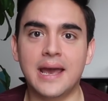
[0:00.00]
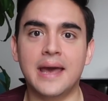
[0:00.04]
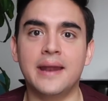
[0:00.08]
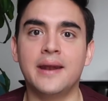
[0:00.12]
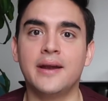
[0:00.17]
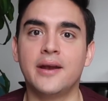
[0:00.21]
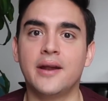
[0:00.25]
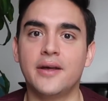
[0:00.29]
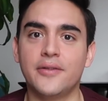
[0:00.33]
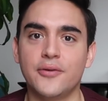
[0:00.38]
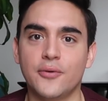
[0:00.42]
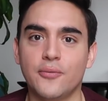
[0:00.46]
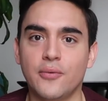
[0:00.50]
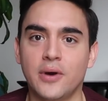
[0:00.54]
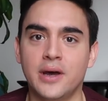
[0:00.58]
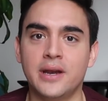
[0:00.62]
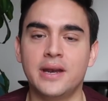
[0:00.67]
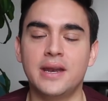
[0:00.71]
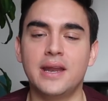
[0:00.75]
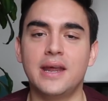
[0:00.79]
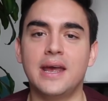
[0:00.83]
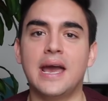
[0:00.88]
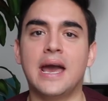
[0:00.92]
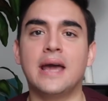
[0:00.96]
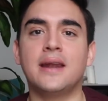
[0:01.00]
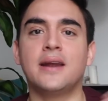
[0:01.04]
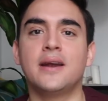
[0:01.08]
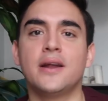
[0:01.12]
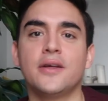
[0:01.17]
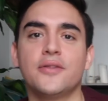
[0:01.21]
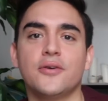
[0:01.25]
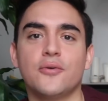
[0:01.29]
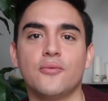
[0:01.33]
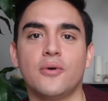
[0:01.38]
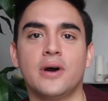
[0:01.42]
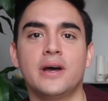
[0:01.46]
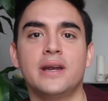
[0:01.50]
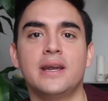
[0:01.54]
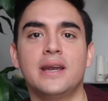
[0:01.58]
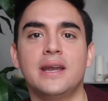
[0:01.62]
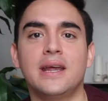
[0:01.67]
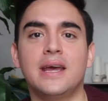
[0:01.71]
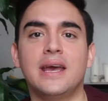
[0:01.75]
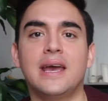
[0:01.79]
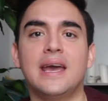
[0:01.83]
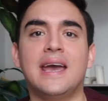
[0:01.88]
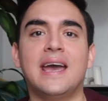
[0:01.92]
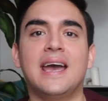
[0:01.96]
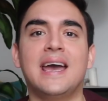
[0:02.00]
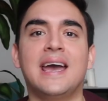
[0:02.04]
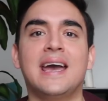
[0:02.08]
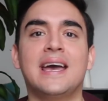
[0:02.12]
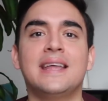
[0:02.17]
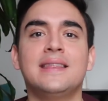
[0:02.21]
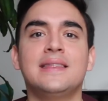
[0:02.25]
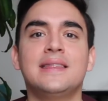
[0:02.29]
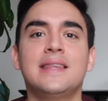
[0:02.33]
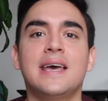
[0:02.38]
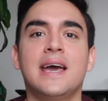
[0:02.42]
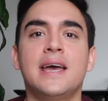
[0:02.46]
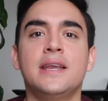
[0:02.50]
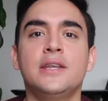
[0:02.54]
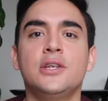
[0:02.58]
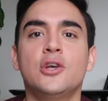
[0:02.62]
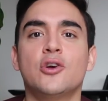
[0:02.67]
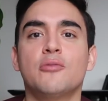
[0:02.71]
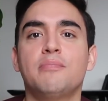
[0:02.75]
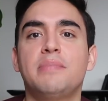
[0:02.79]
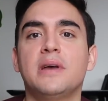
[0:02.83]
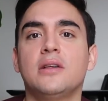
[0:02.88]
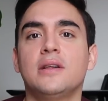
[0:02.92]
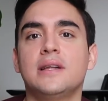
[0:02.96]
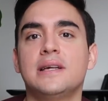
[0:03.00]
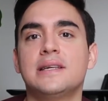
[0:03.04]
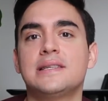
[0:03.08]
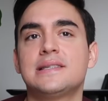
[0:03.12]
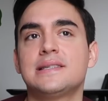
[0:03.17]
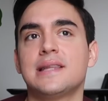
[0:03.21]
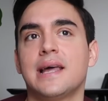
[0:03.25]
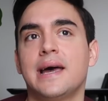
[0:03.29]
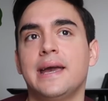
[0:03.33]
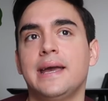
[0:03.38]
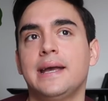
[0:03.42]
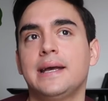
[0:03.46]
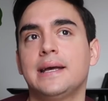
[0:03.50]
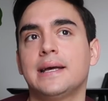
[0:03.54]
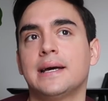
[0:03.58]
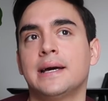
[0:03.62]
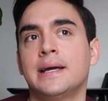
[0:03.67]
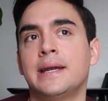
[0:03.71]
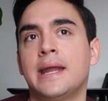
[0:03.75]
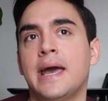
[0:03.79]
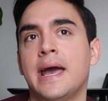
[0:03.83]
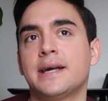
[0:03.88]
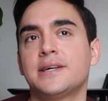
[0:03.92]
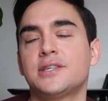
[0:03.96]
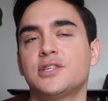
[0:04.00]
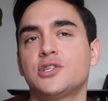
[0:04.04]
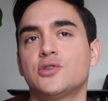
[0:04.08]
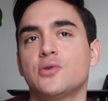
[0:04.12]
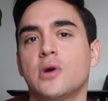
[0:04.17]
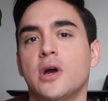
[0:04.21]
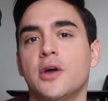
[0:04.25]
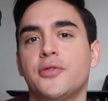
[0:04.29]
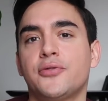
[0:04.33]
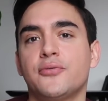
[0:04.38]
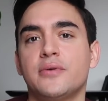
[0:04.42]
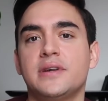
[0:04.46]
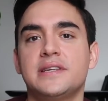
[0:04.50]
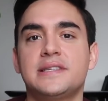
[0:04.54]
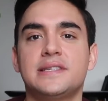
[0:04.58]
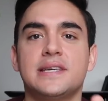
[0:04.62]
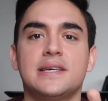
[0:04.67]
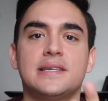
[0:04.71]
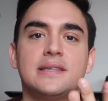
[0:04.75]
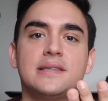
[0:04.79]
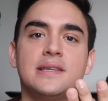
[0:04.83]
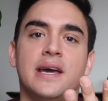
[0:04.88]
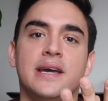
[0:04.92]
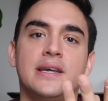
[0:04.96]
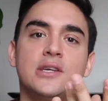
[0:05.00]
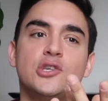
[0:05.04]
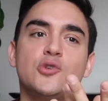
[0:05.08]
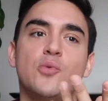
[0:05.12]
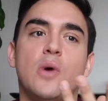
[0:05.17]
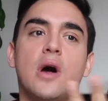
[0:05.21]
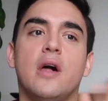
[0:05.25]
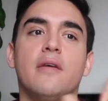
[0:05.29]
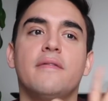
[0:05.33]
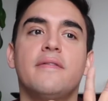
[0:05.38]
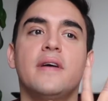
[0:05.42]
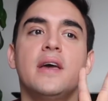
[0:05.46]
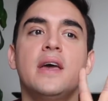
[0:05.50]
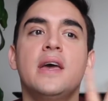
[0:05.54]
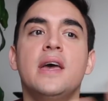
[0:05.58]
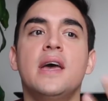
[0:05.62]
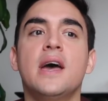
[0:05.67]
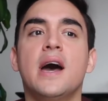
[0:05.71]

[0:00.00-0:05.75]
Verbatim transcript: And another one, and another one, and then your bill is like an extra 3, 6, 9, 12,